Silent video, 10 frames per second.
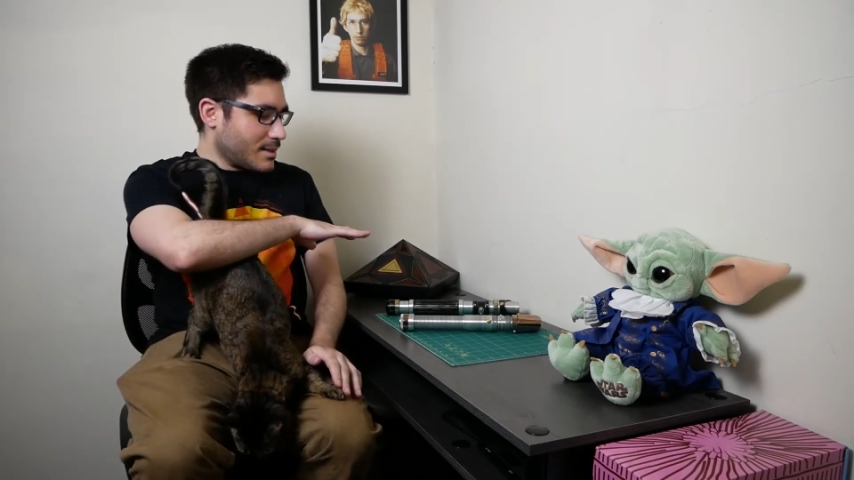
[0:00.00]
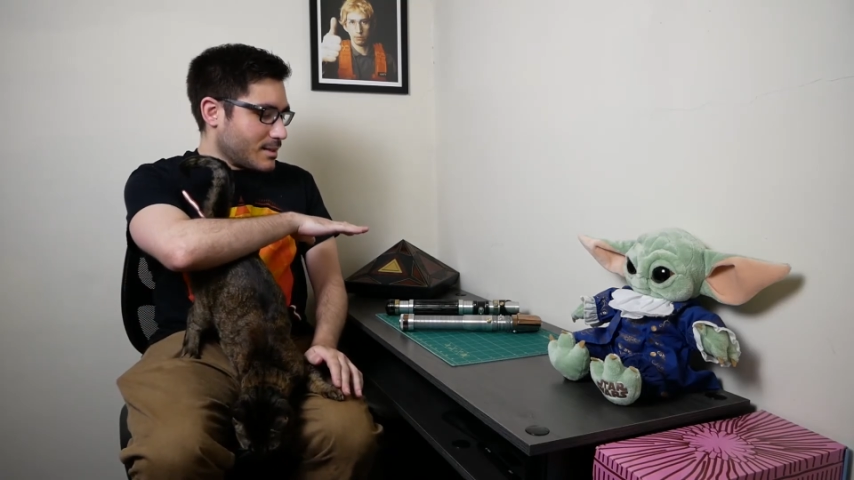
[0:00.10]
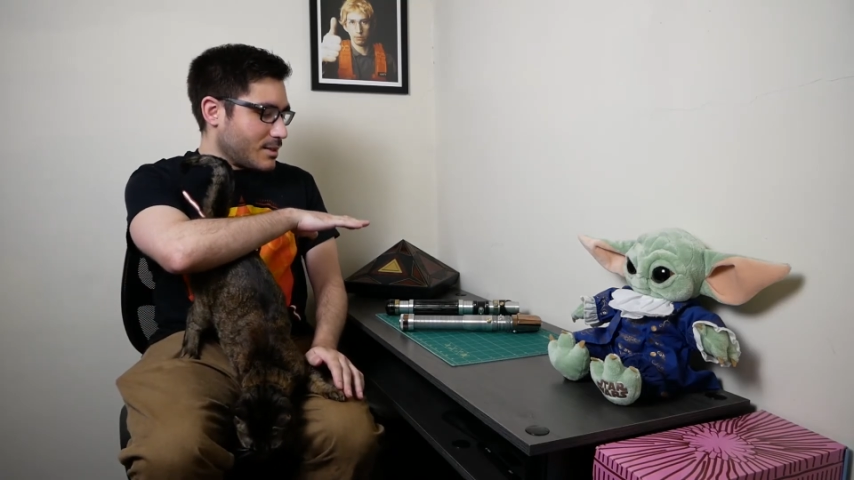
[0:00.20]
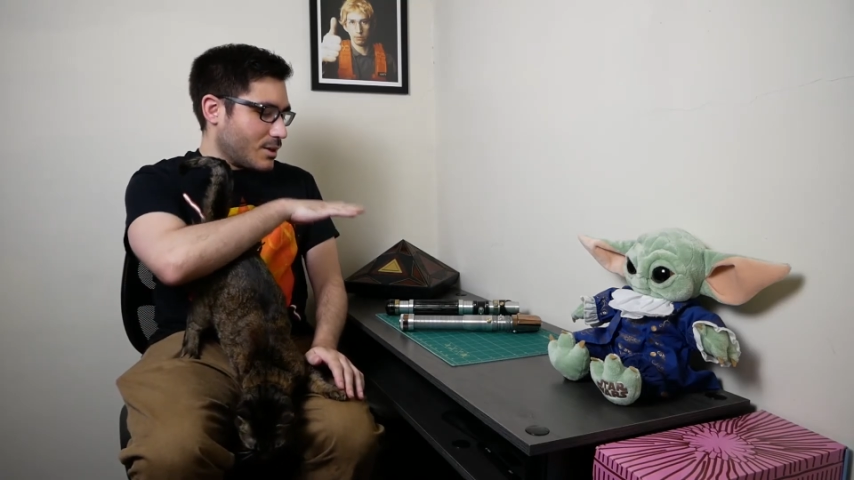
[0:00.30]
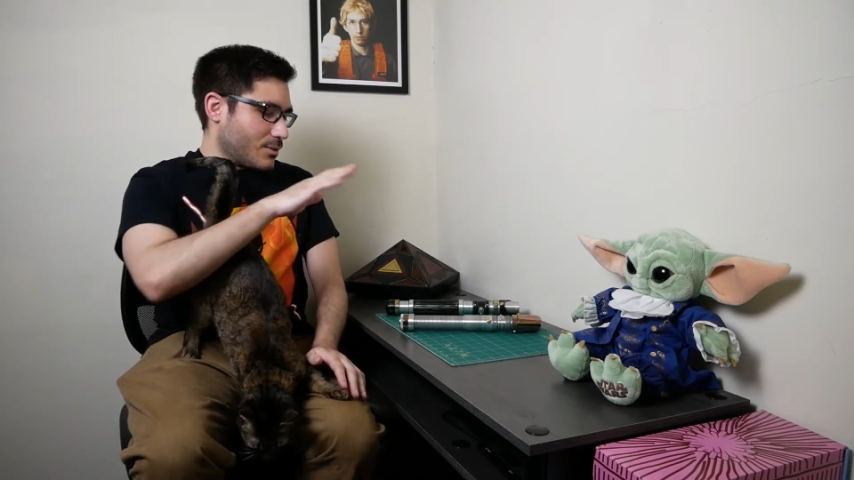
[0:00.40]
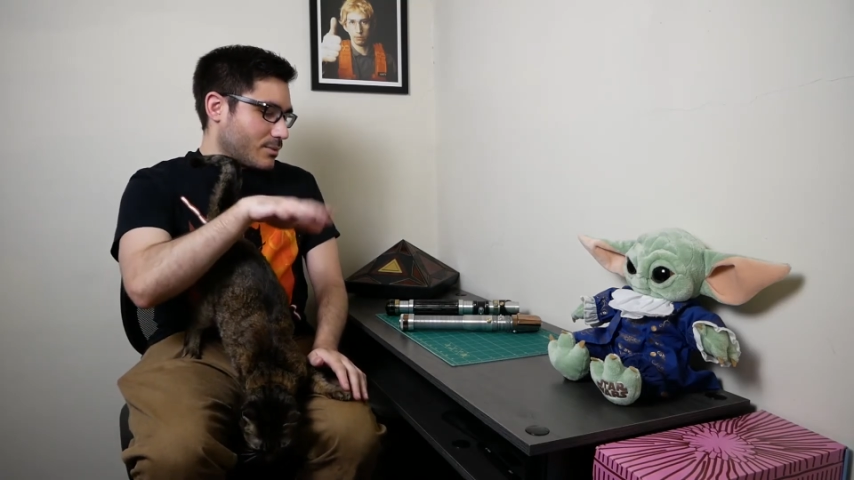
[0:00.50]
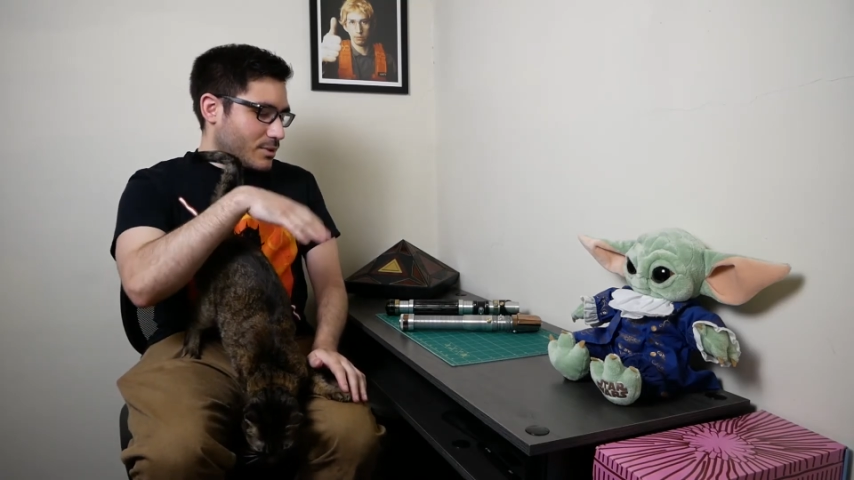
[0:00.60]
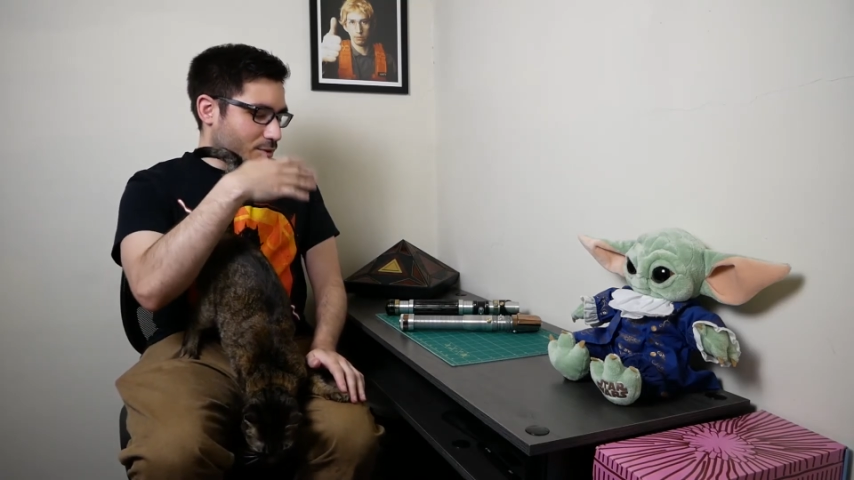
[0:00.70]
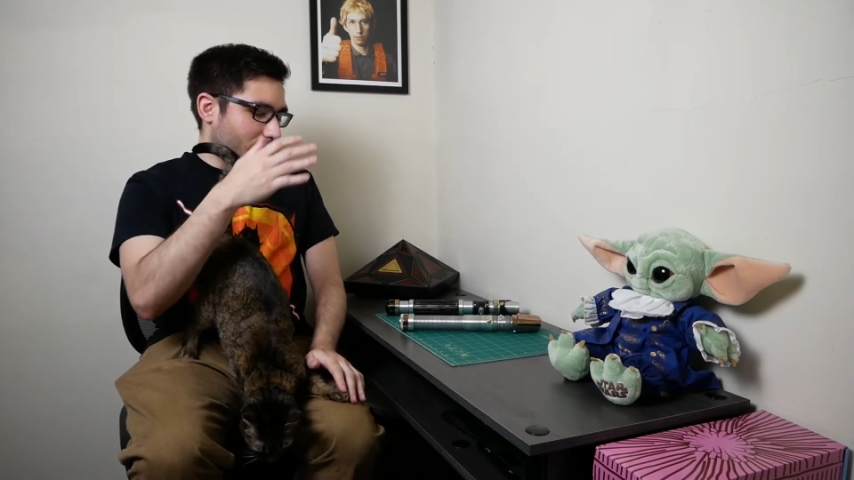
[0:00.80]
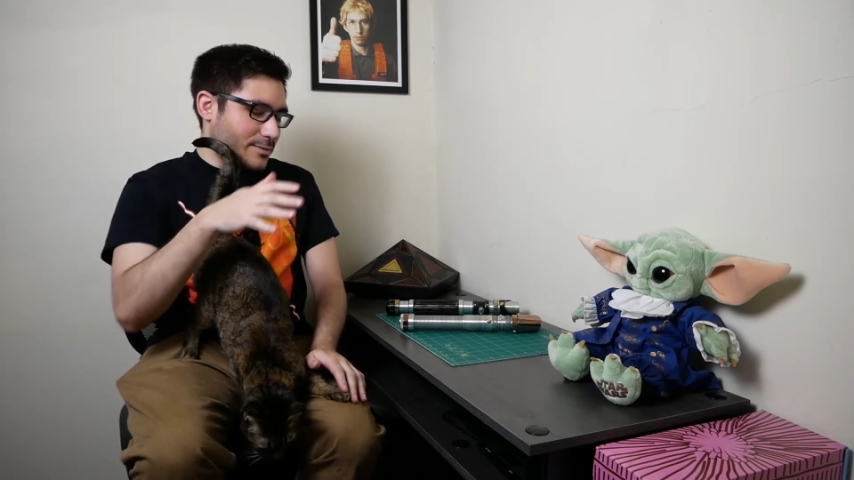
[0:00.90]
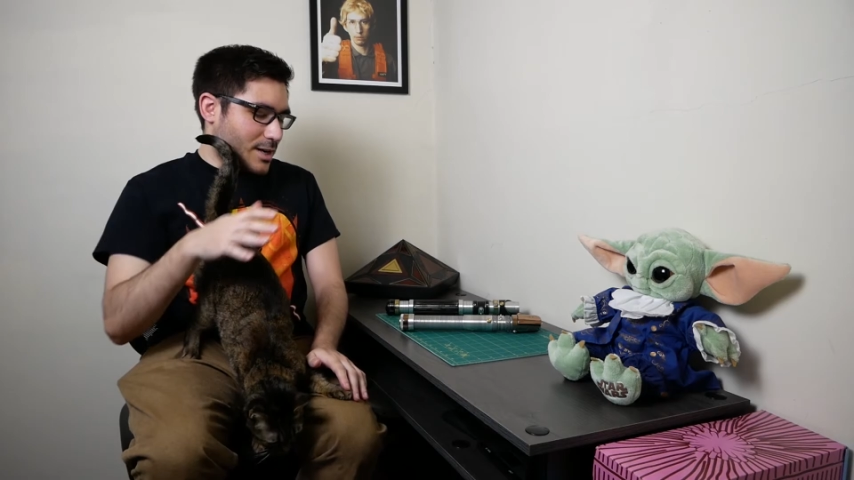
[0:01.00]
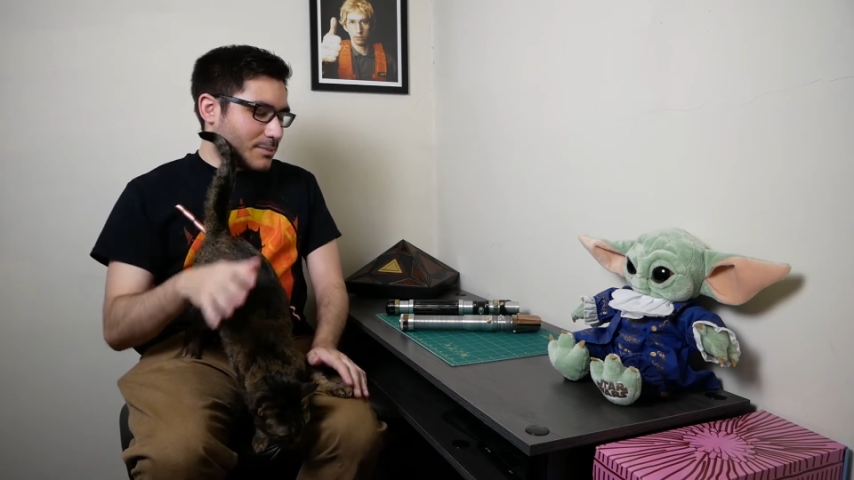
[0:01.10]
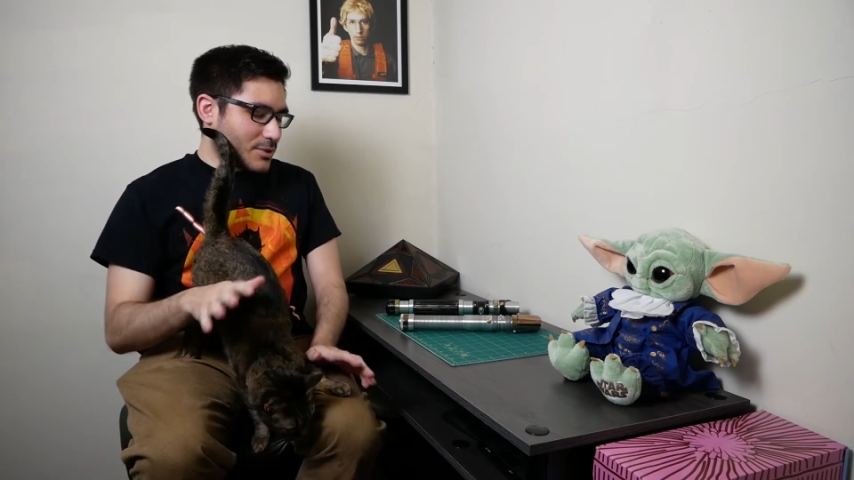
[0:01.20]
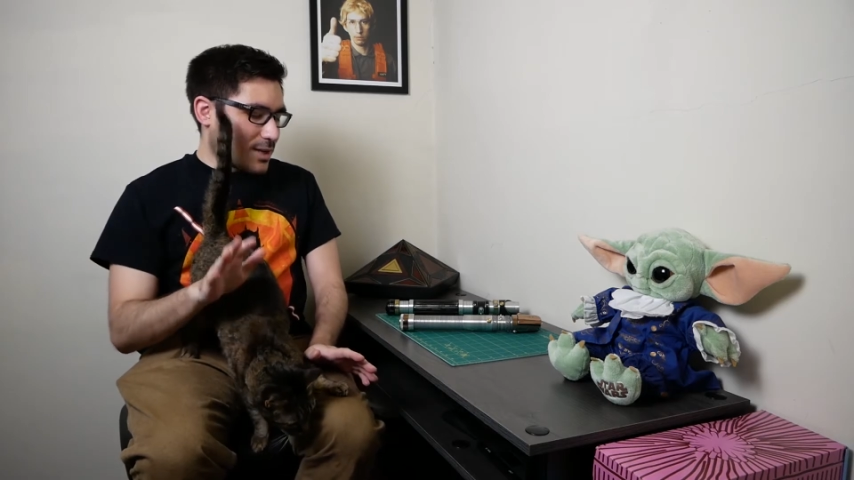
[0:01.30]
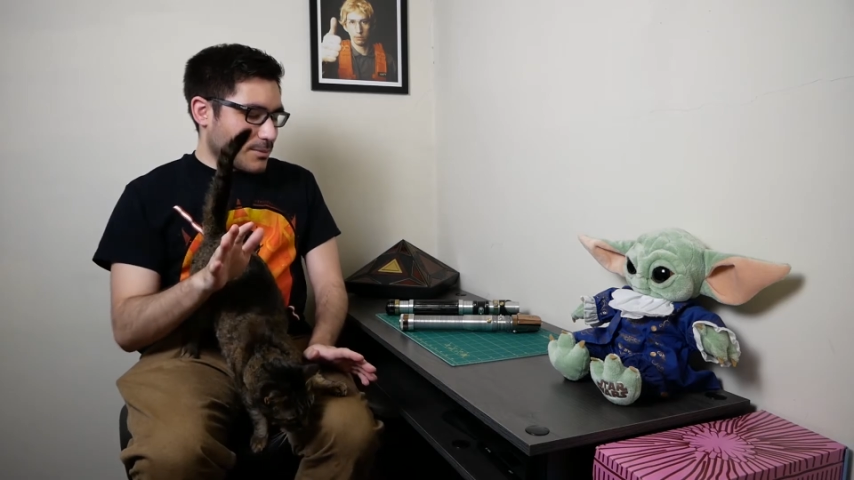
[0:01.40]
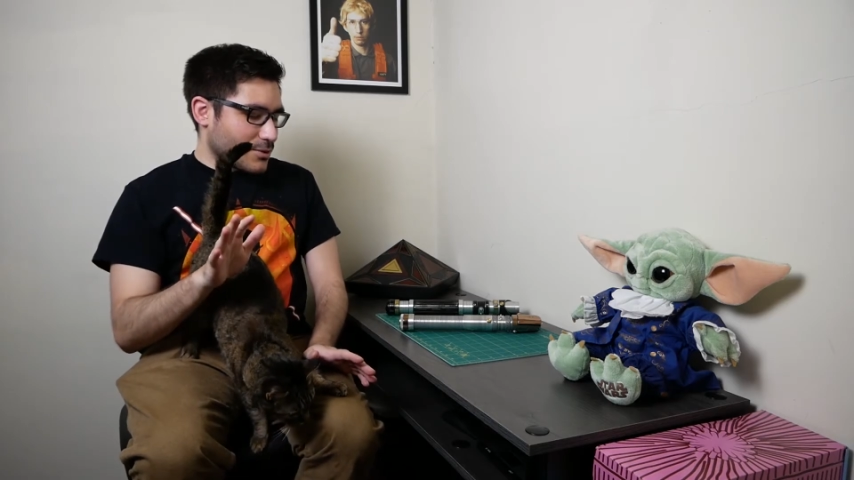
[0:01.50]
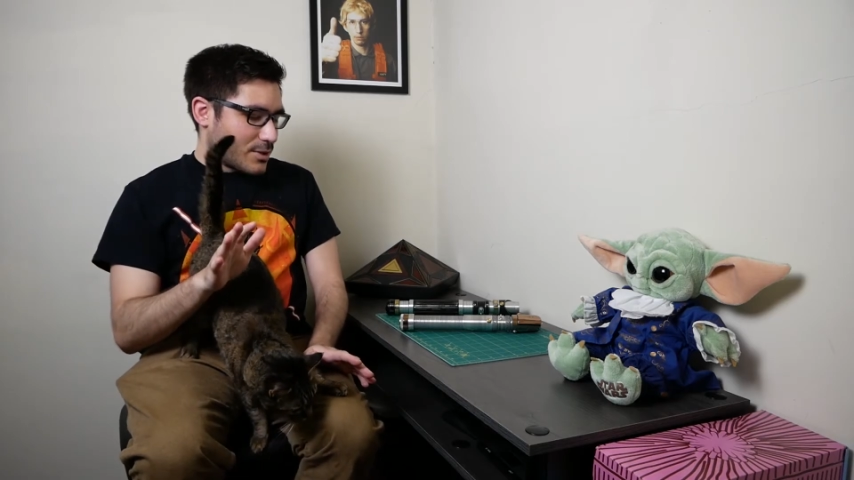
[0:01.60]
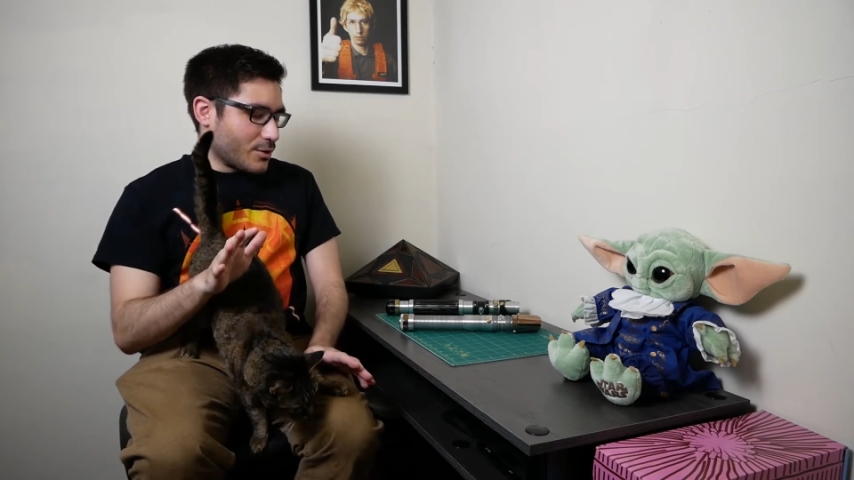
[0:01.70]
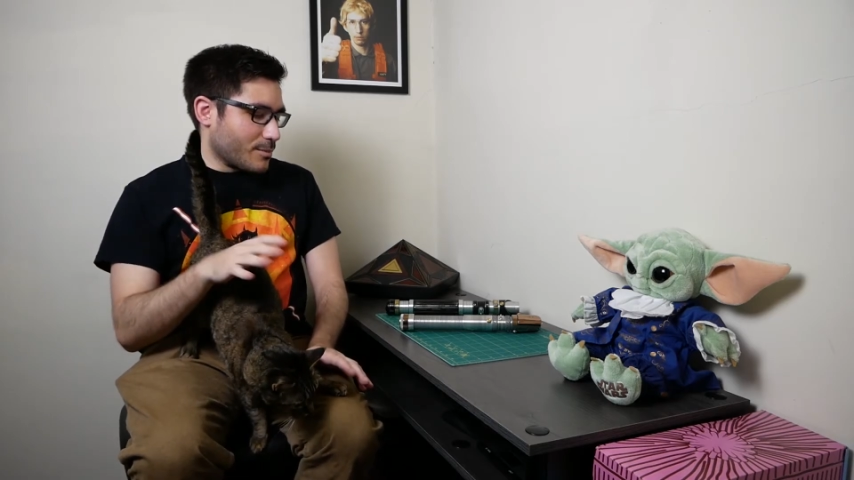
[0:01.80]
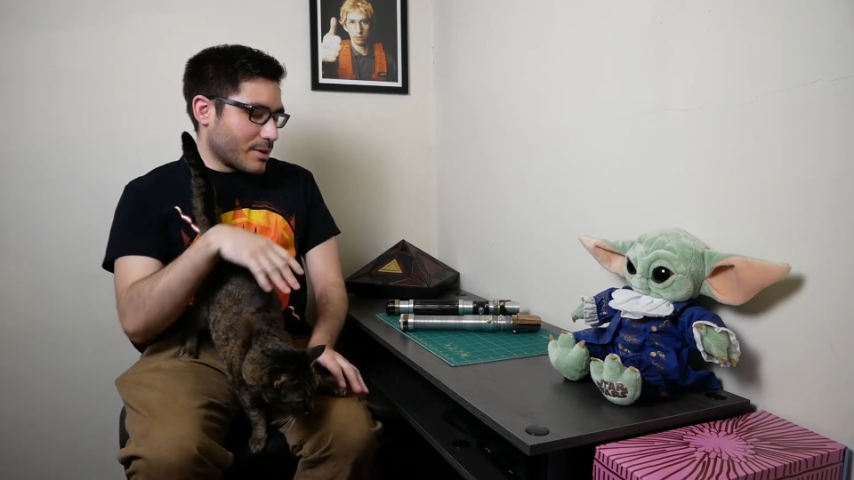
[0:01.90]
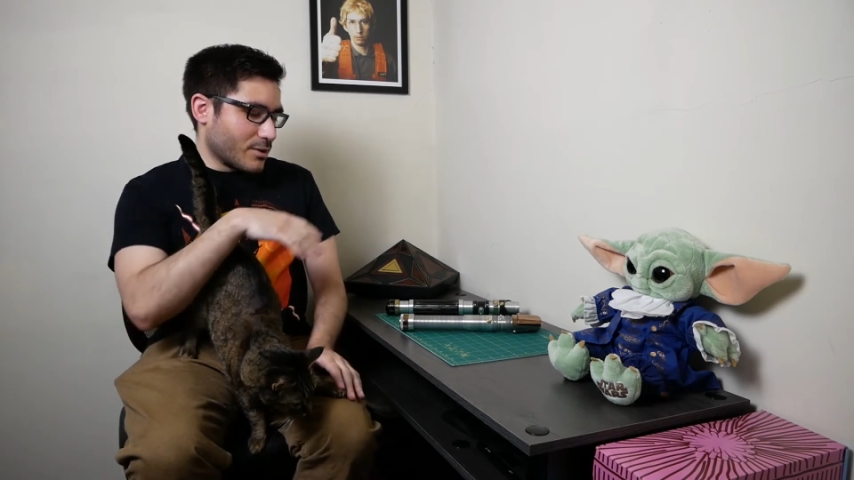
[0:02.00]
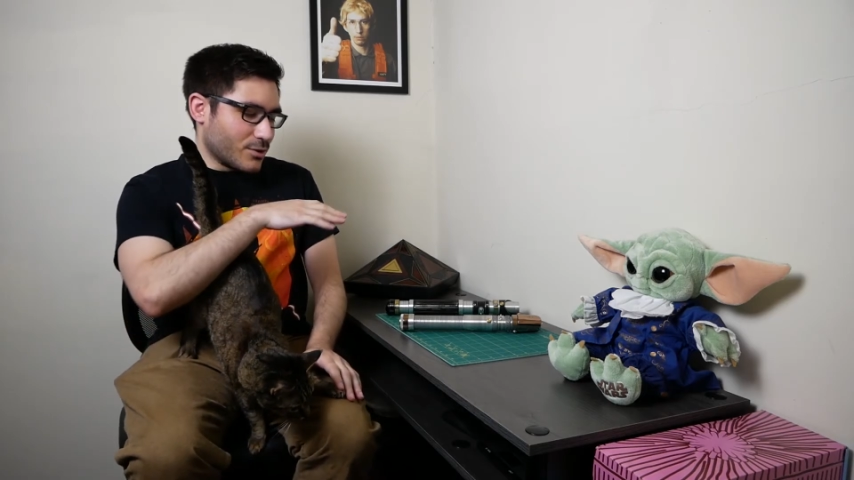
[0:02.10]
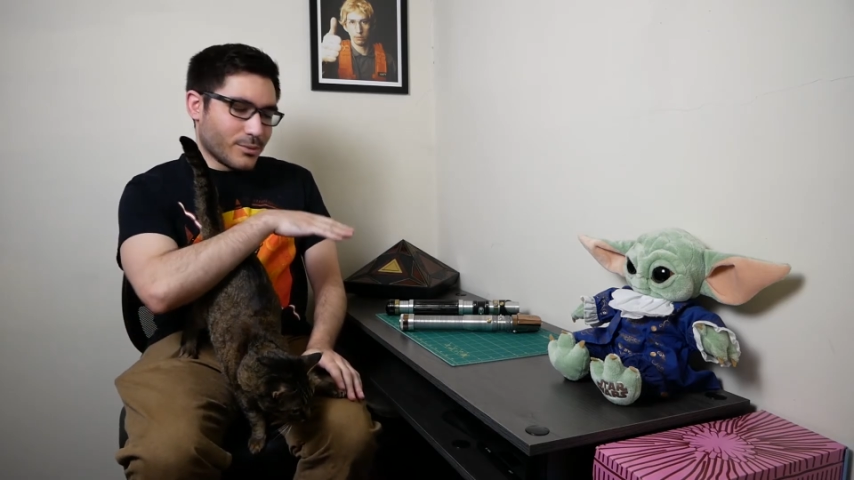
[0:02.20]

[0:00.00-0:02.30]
you know, you have a couple sabers under your belt and you